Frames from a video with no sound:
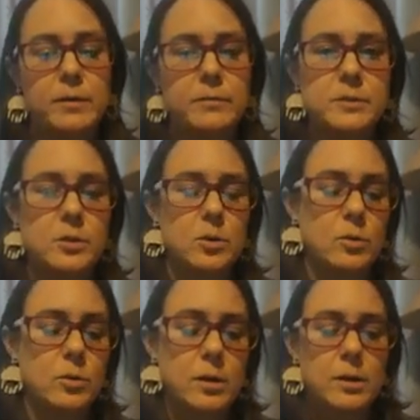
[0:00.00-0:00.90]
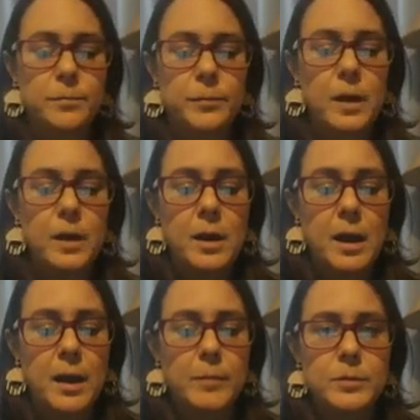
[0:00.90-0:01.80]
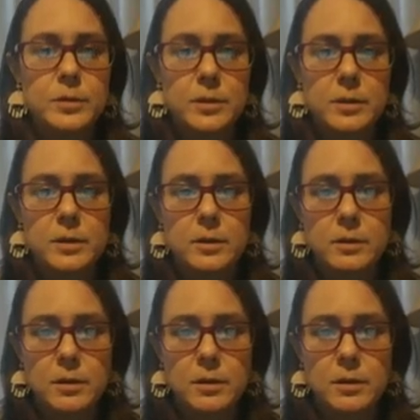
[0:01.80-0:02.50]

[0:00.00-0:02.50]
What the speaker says: So I'm just gonna